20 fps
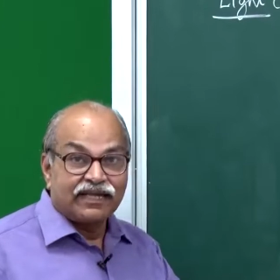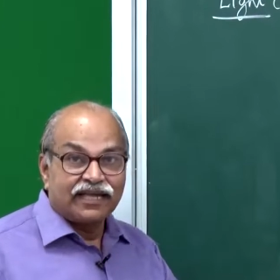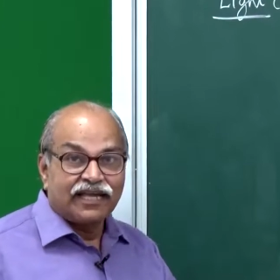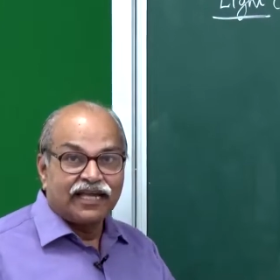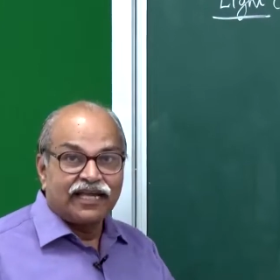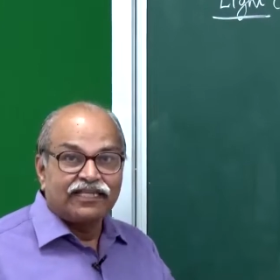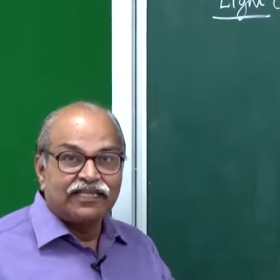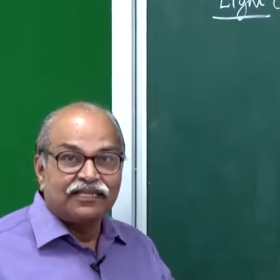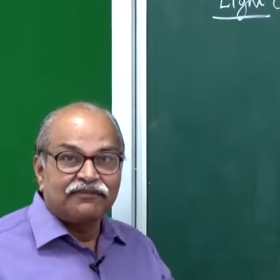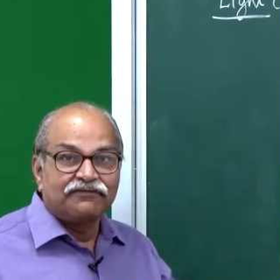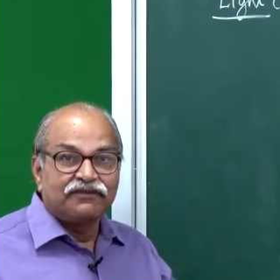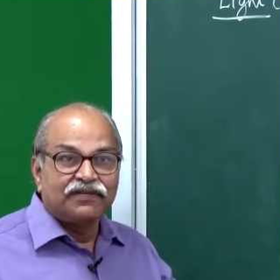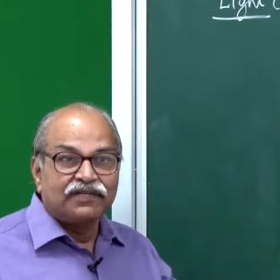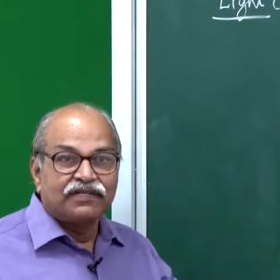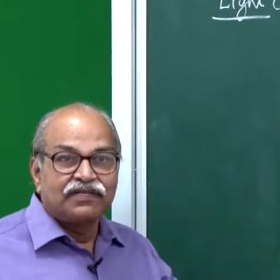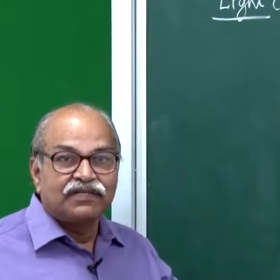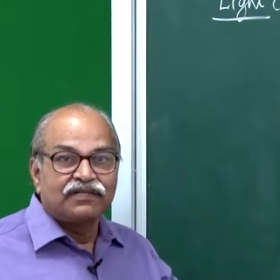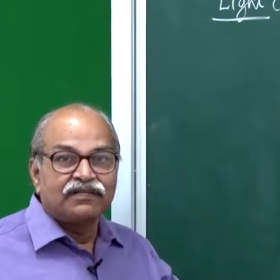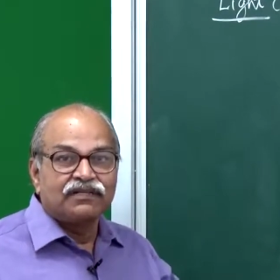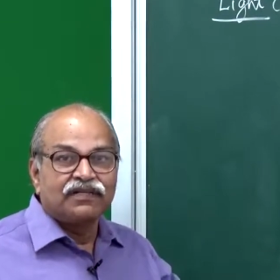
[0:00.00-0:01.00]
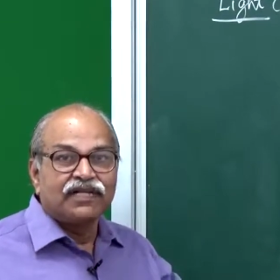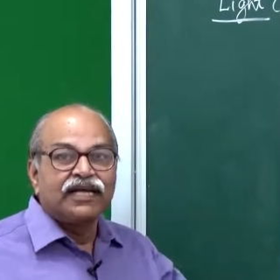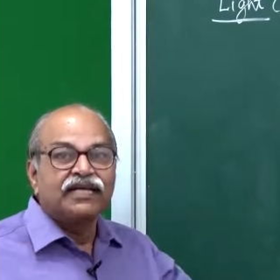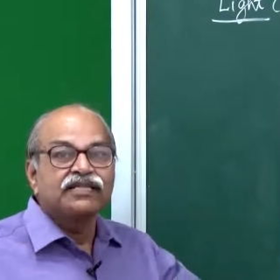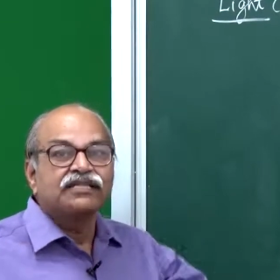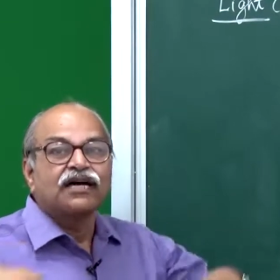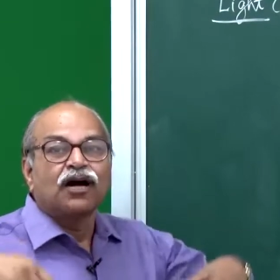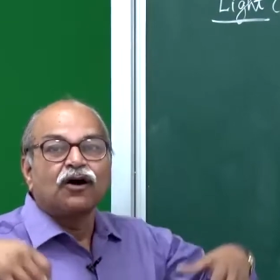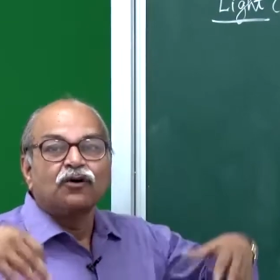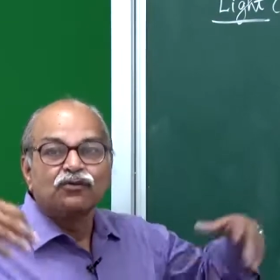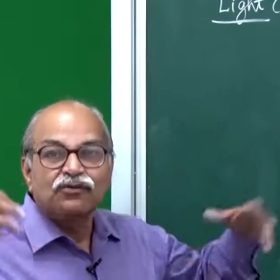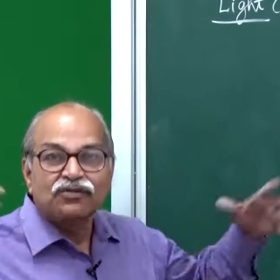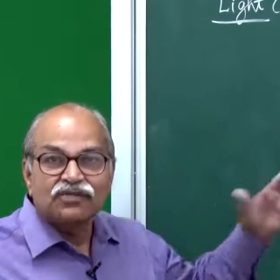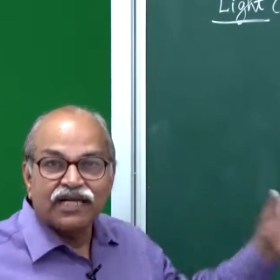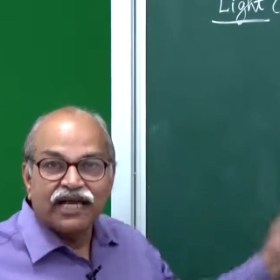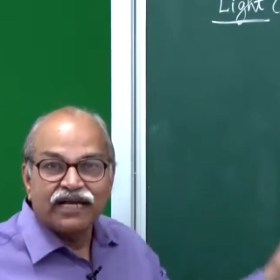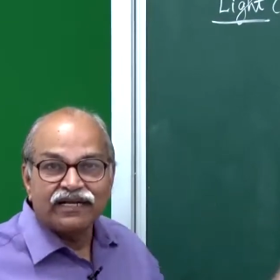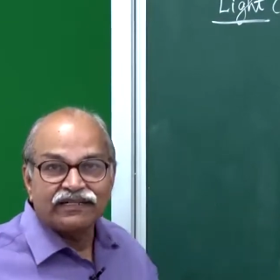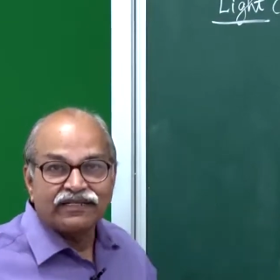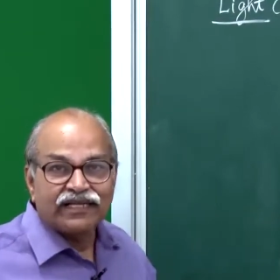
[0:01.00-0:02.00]
and if it lies
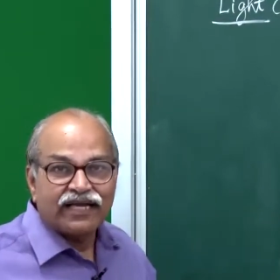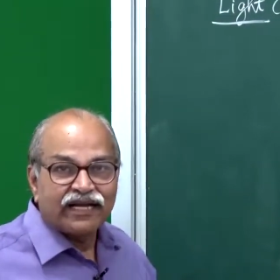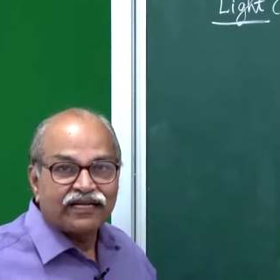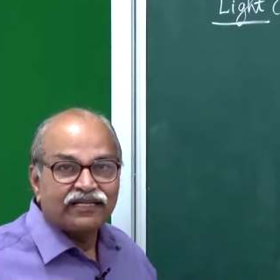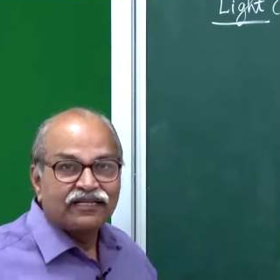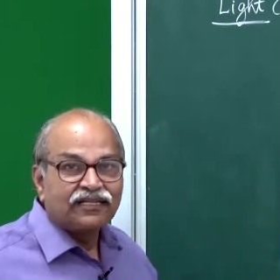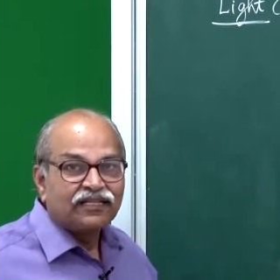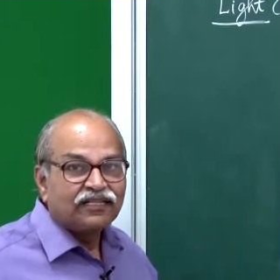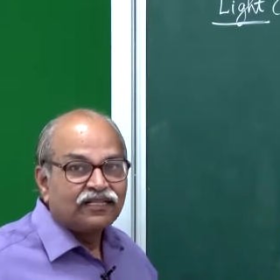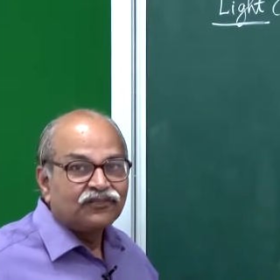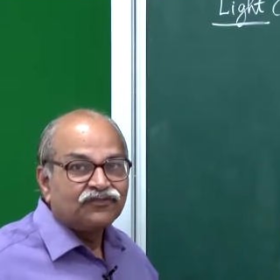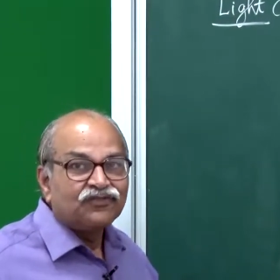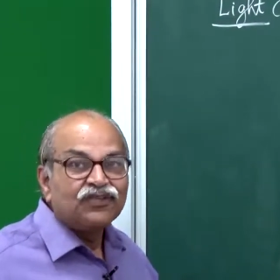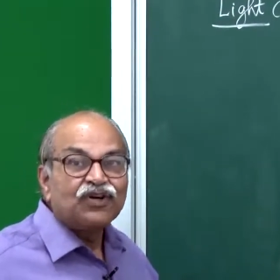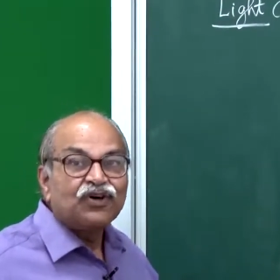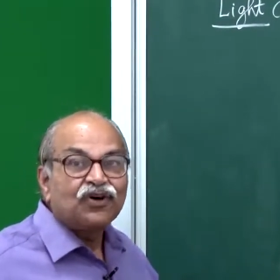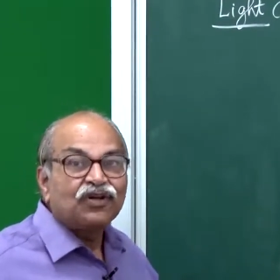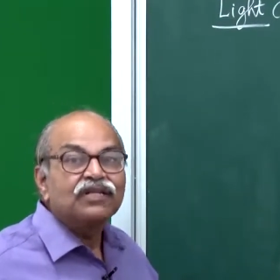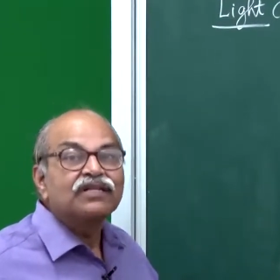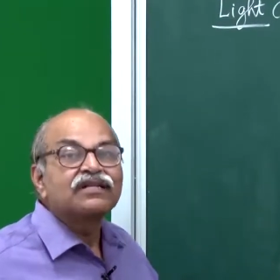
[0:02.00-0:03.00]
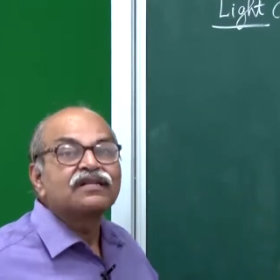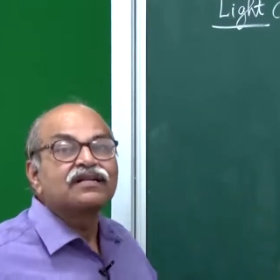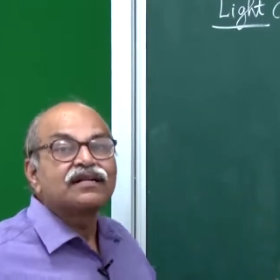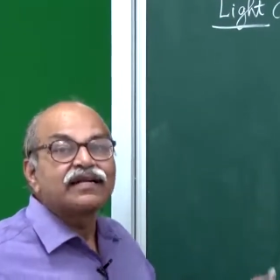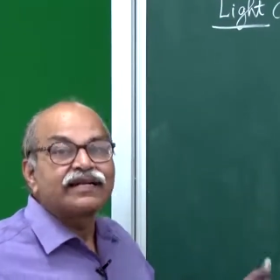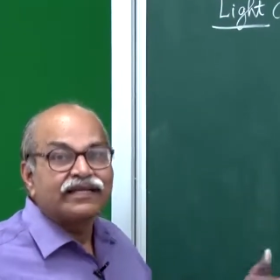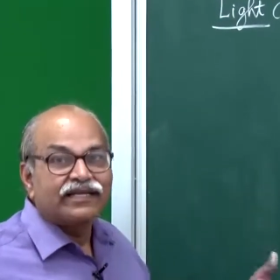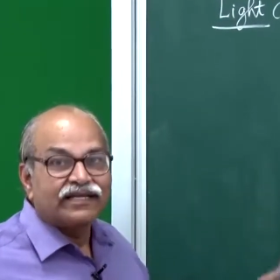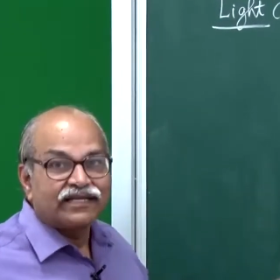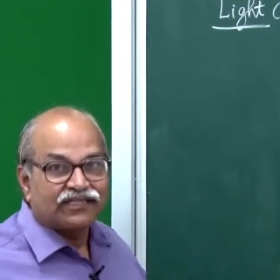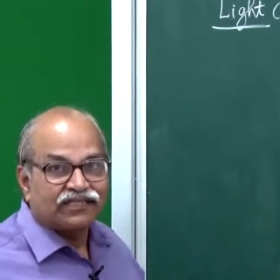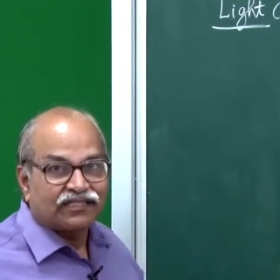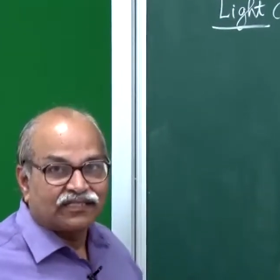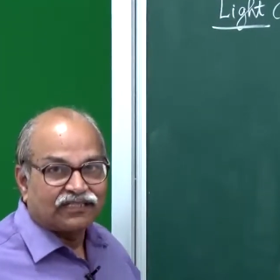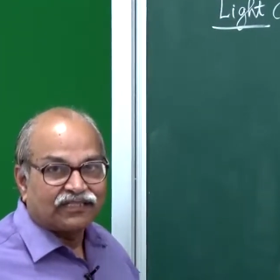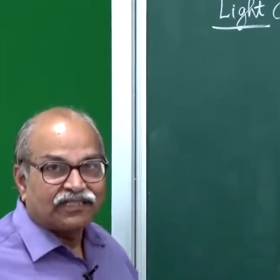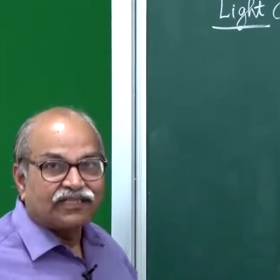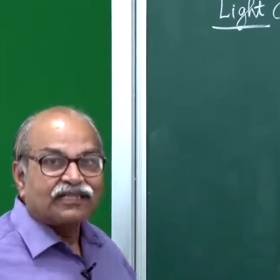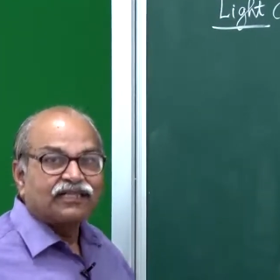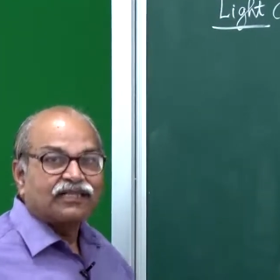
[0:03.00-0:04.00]
outside that, we call it radiation.
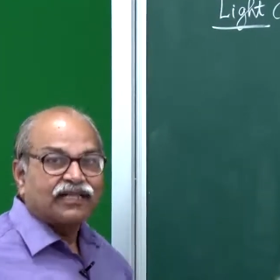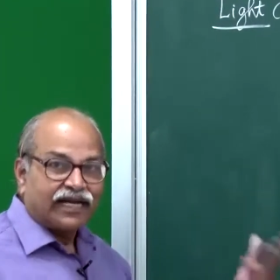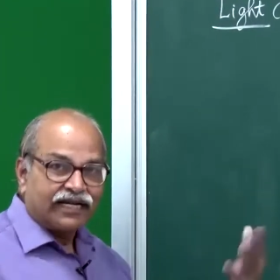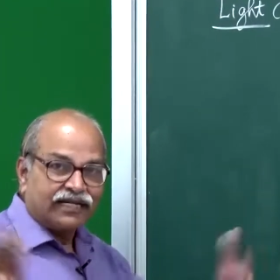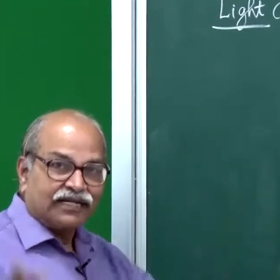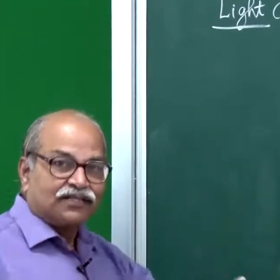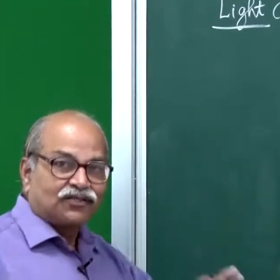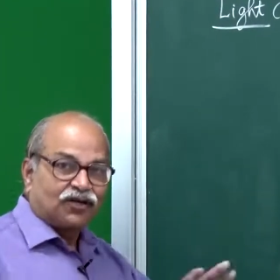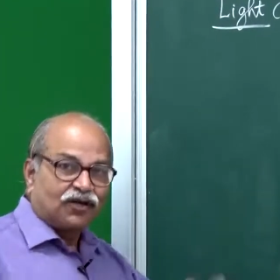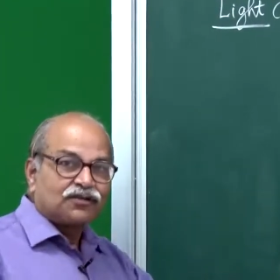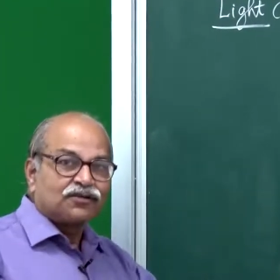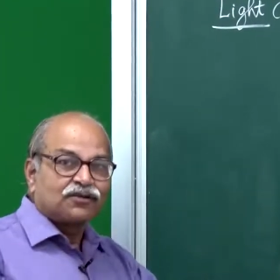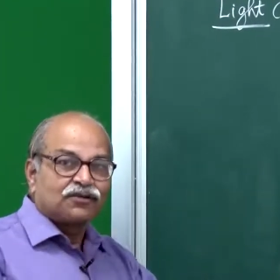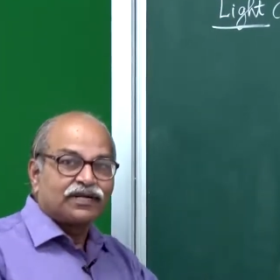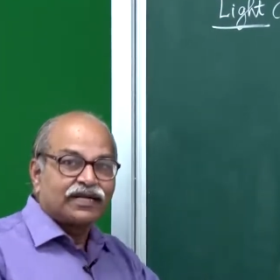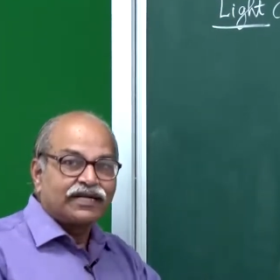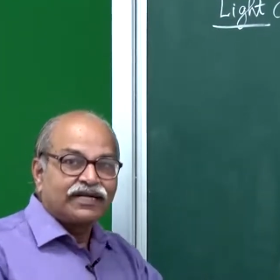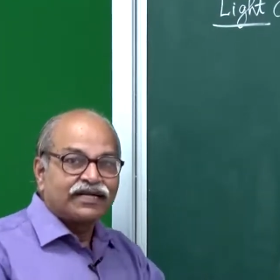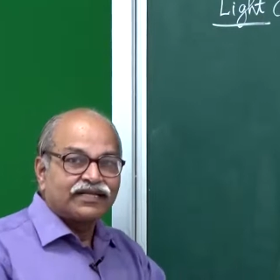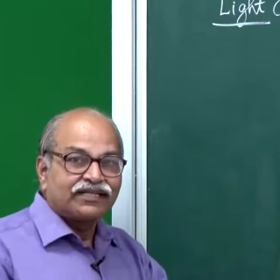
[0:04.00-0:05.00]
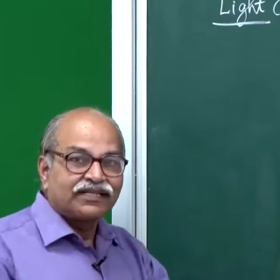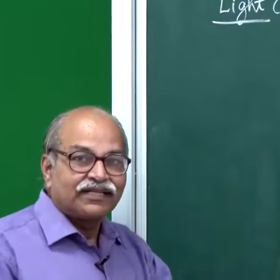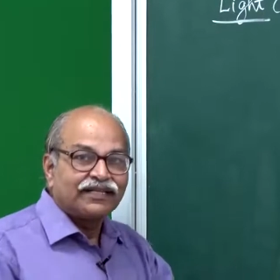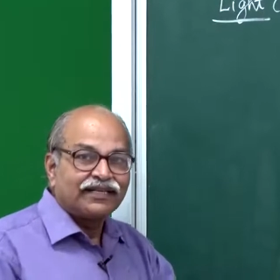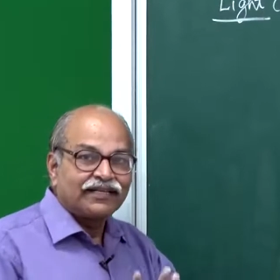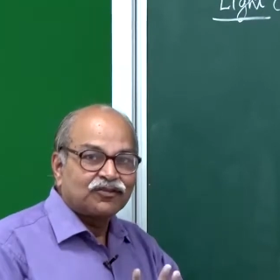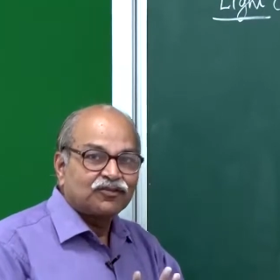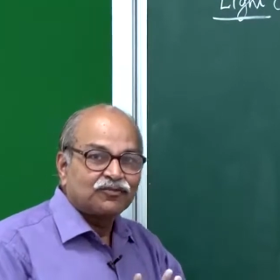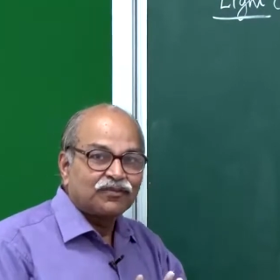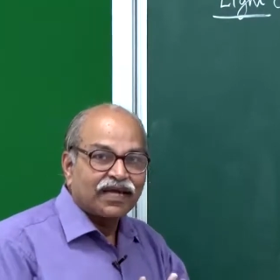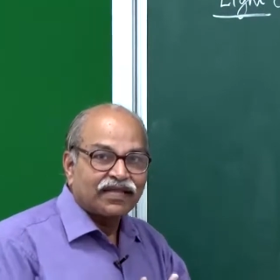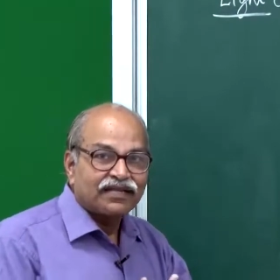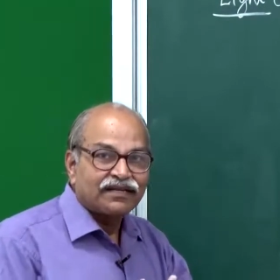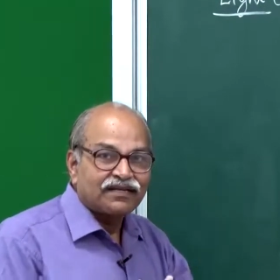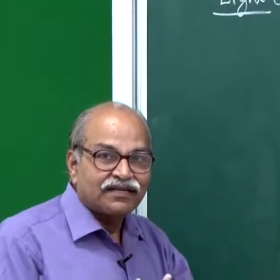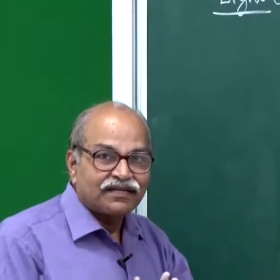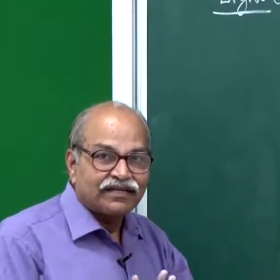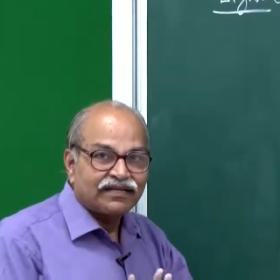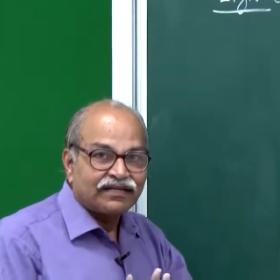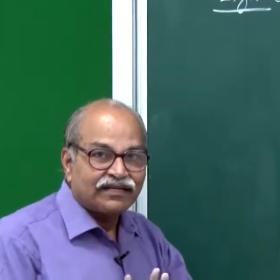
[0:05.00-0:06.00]
Light is also radiation,
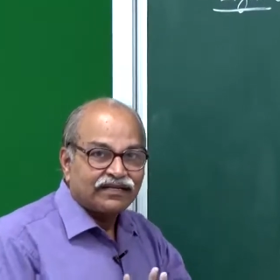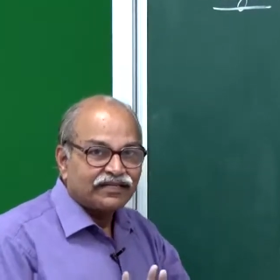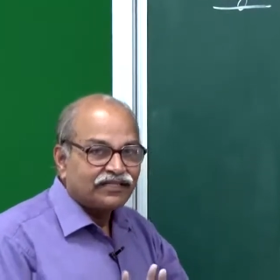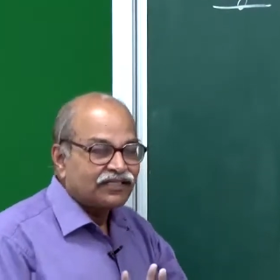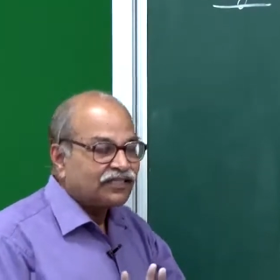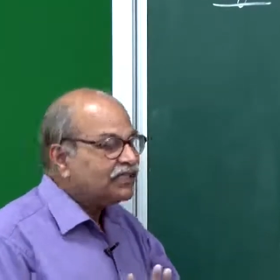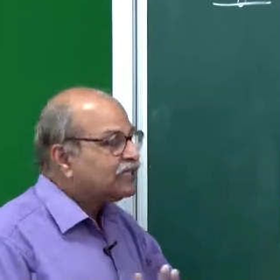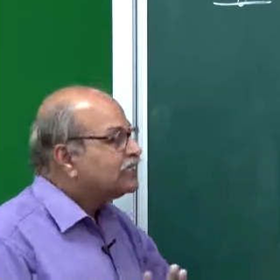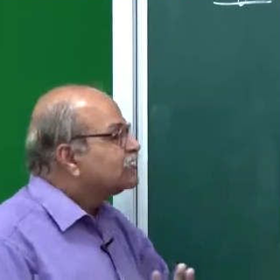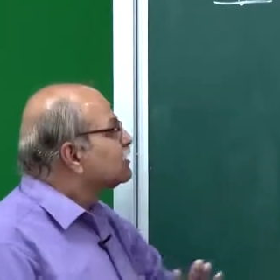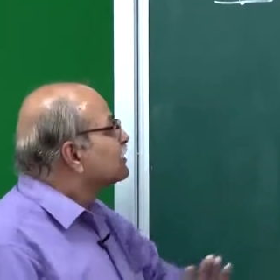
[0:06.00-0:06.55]
electromagnetic radiation,